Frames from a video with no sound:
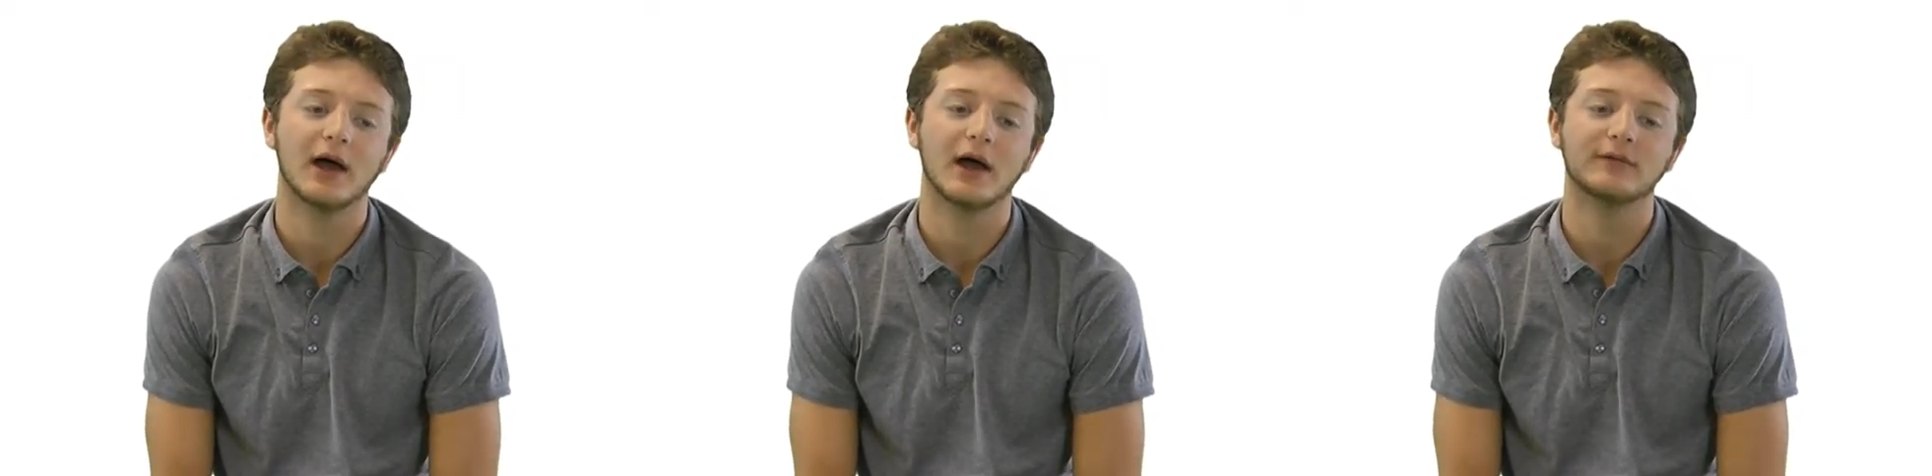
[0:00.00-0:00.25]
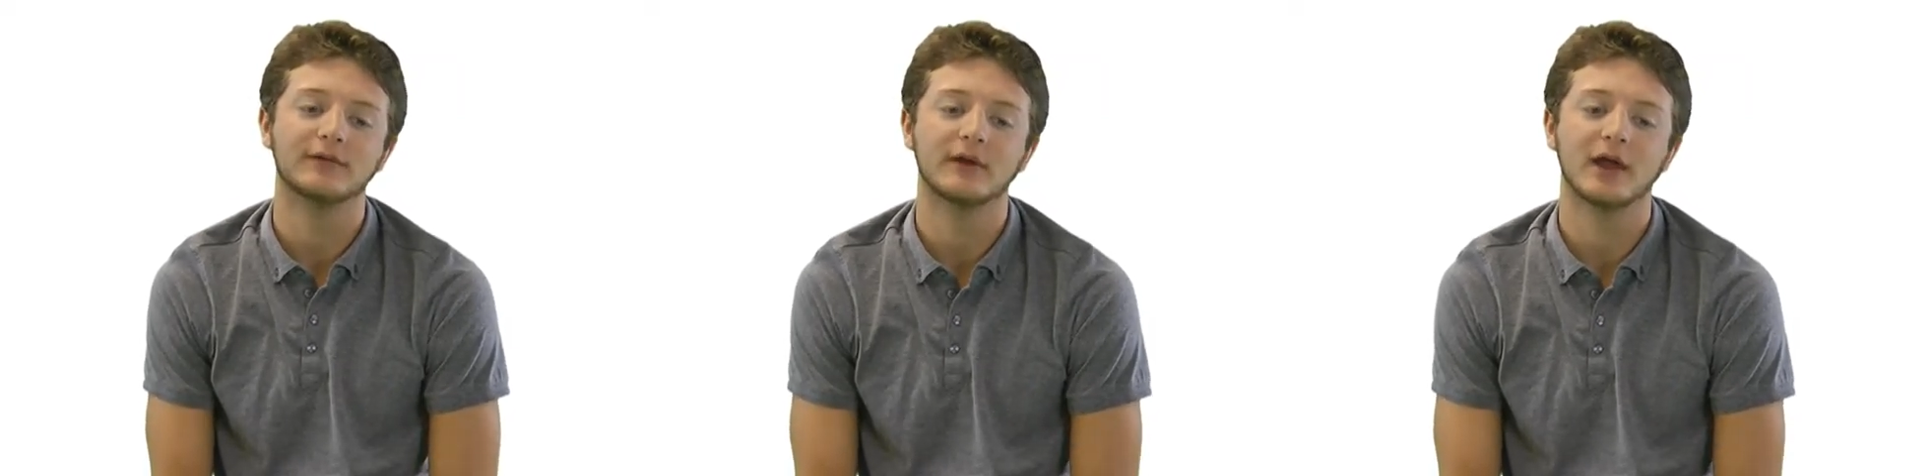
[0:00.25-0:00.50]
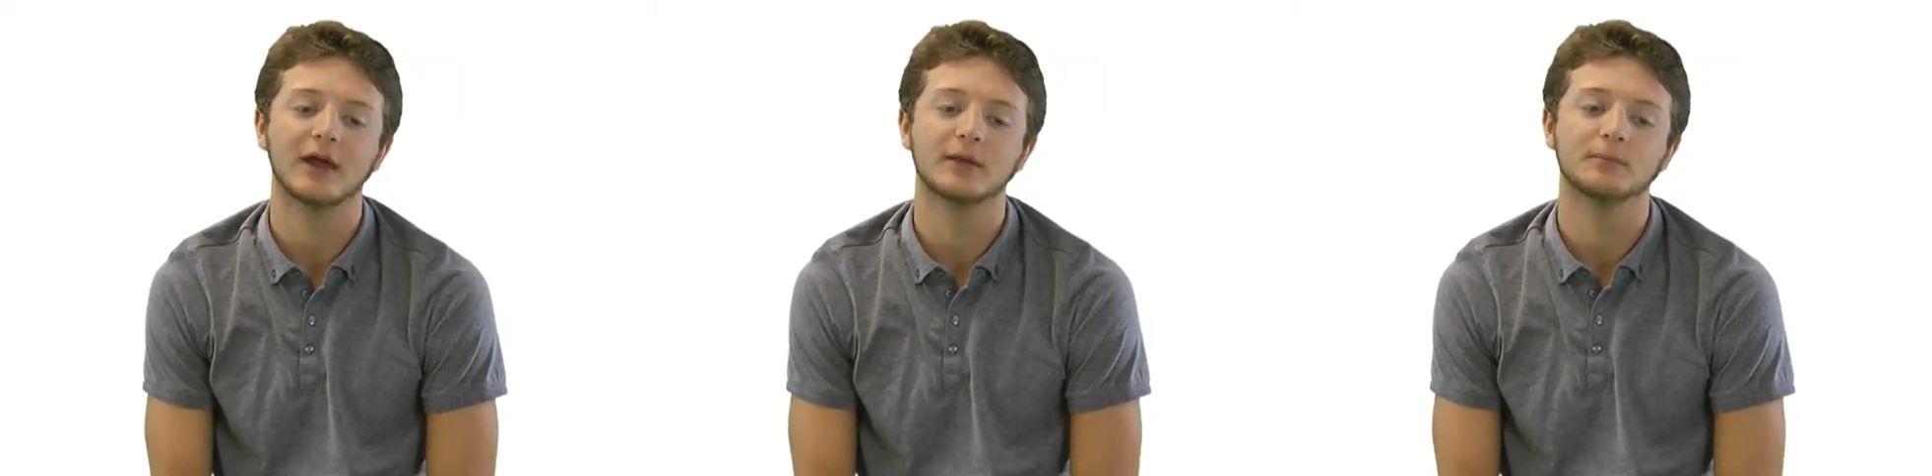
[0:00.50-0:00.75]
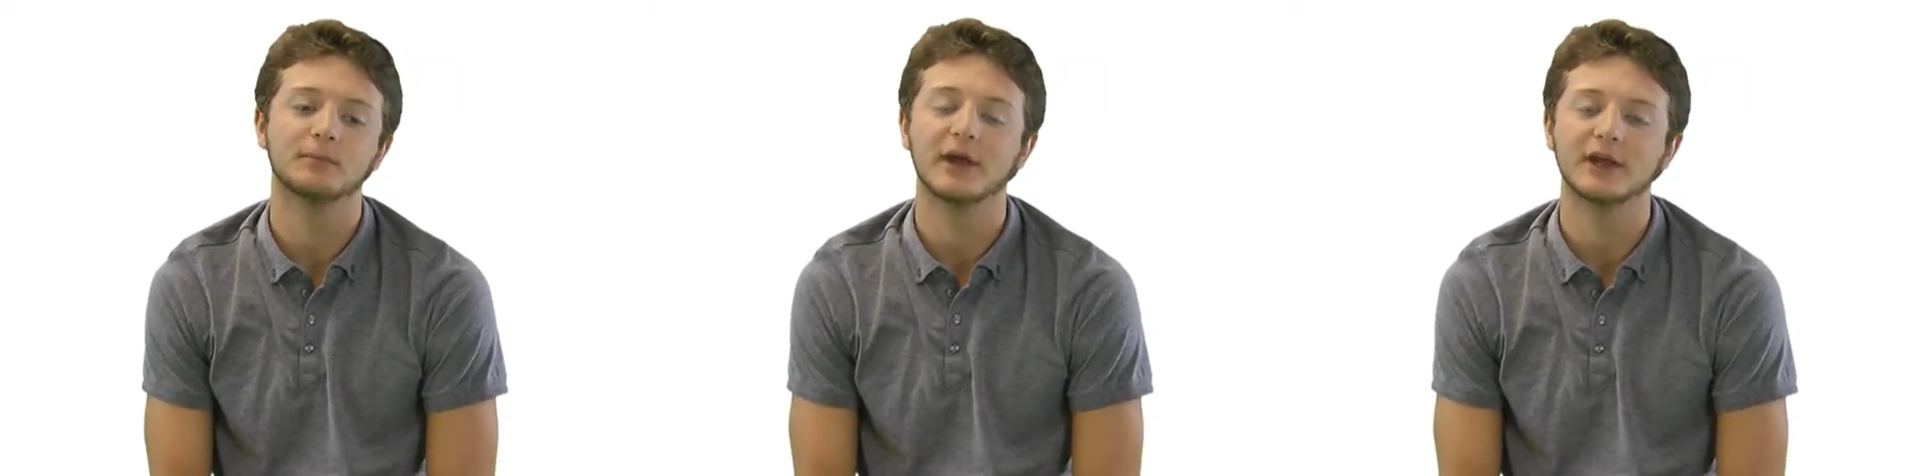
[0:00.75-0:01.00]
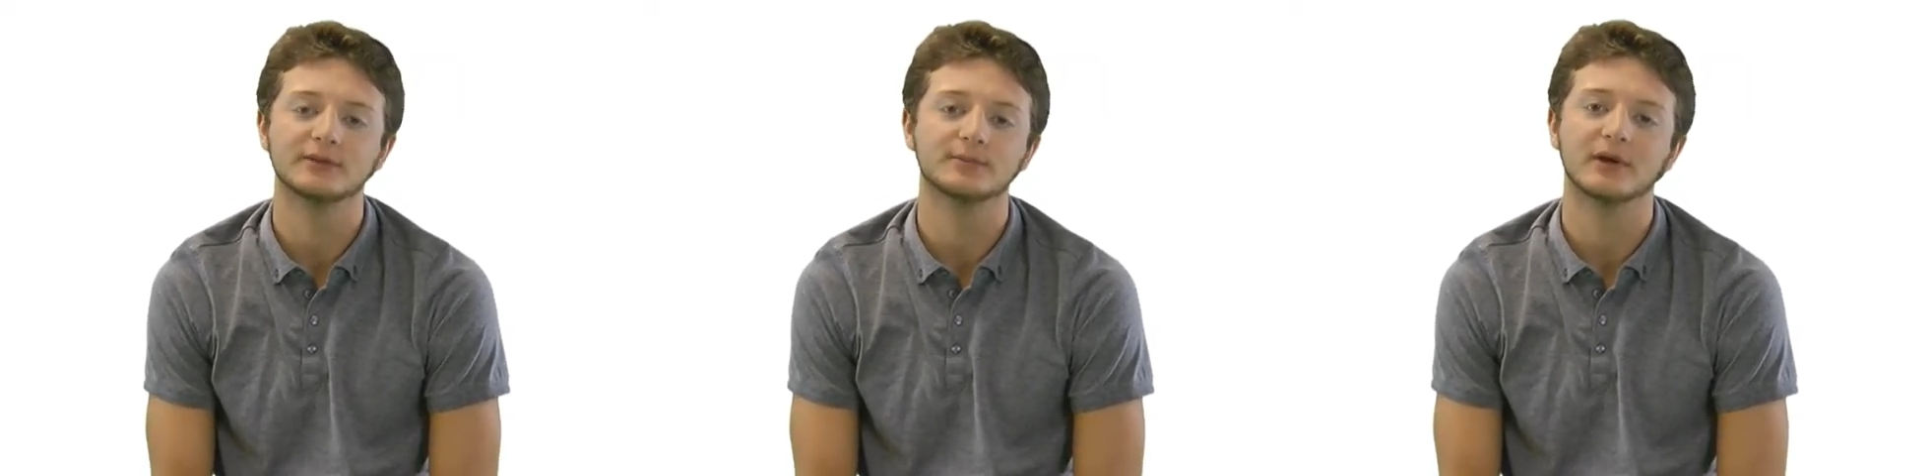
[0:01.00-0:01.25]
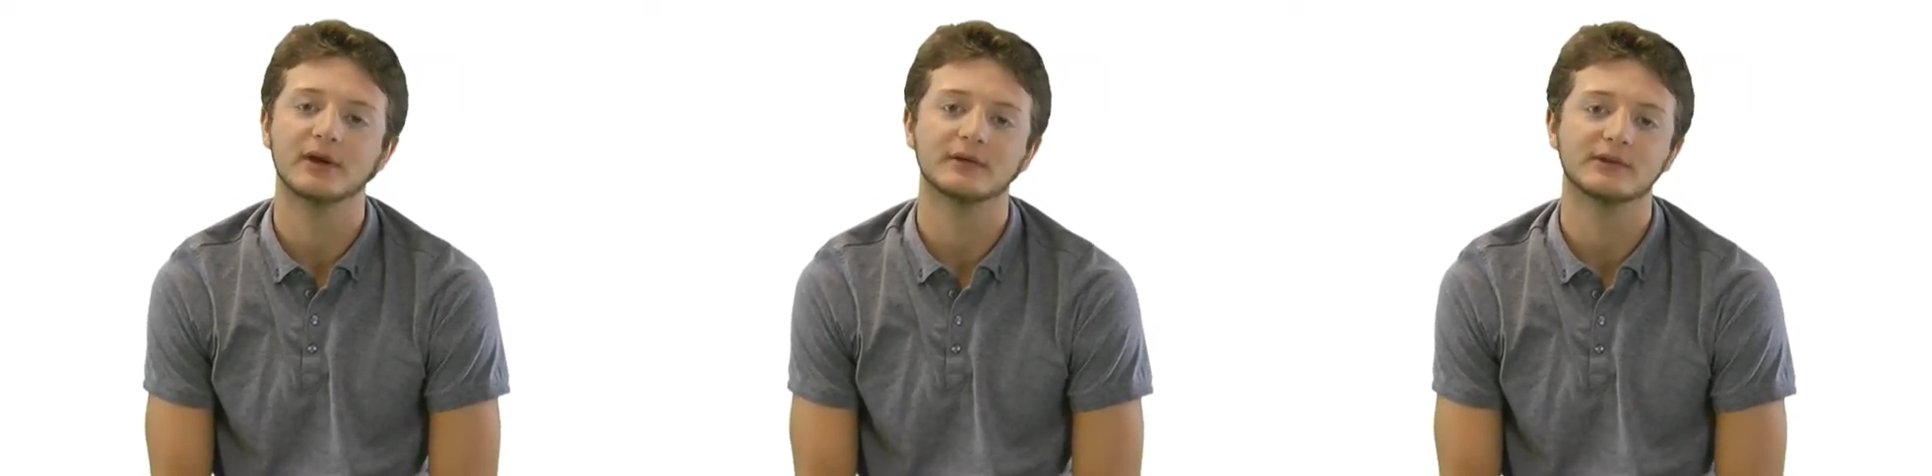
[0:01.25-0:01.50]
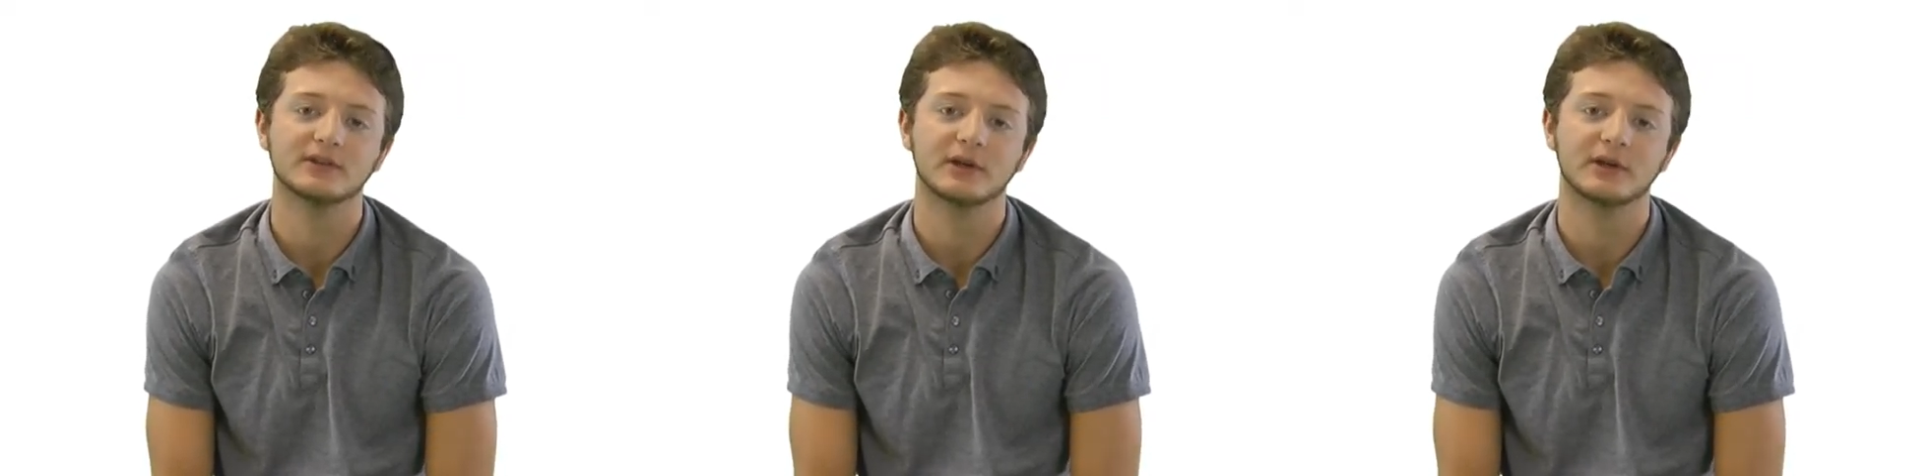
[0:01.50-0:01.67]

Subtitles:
I've had baseball every